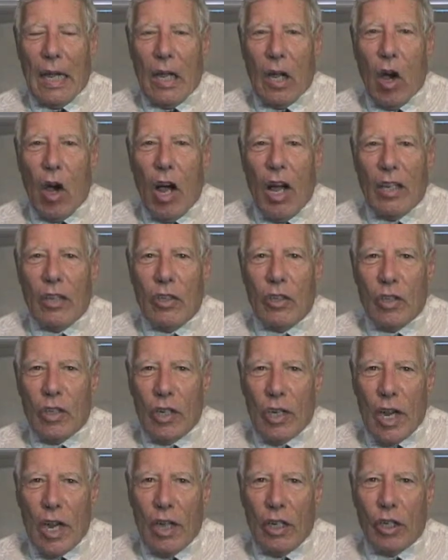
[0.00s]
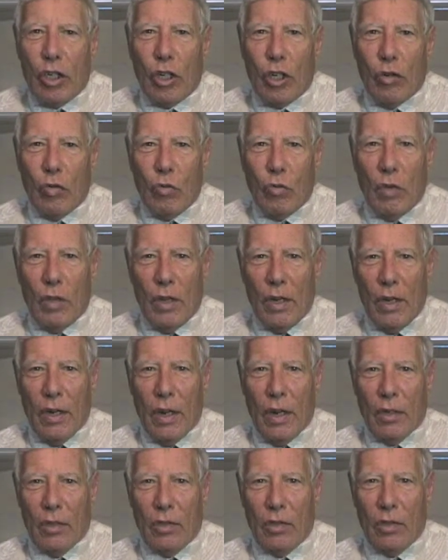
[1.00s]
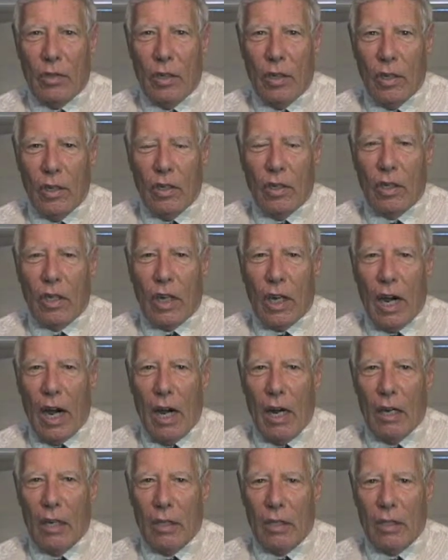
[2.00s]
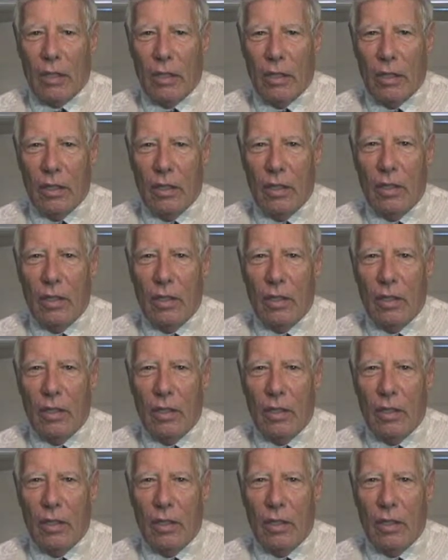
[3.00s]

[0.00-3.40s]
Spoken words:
God's nature within us, His character,